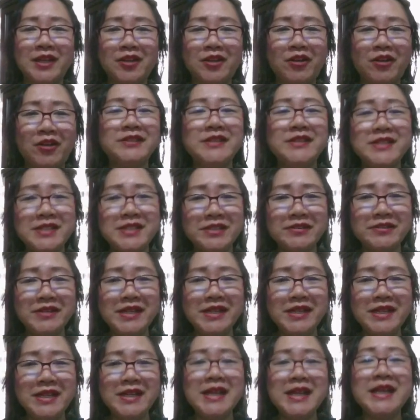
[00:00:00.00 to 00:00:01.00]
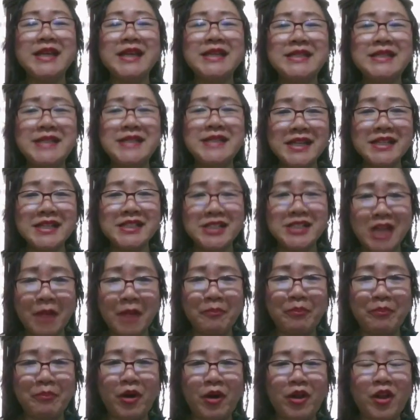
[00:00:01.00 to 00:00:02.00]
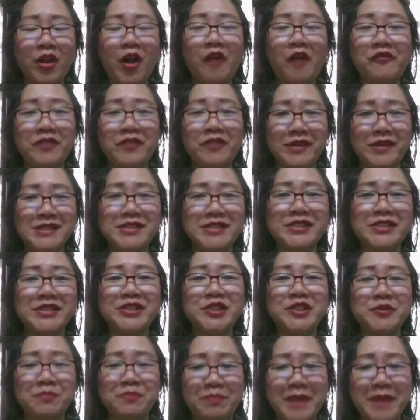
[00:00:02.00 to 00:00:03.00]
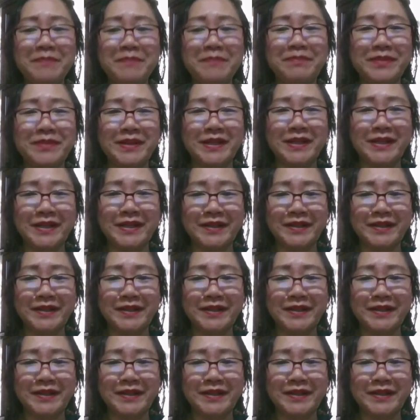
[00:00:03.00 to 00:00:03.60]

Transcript: And on the screen is an example of a research paper.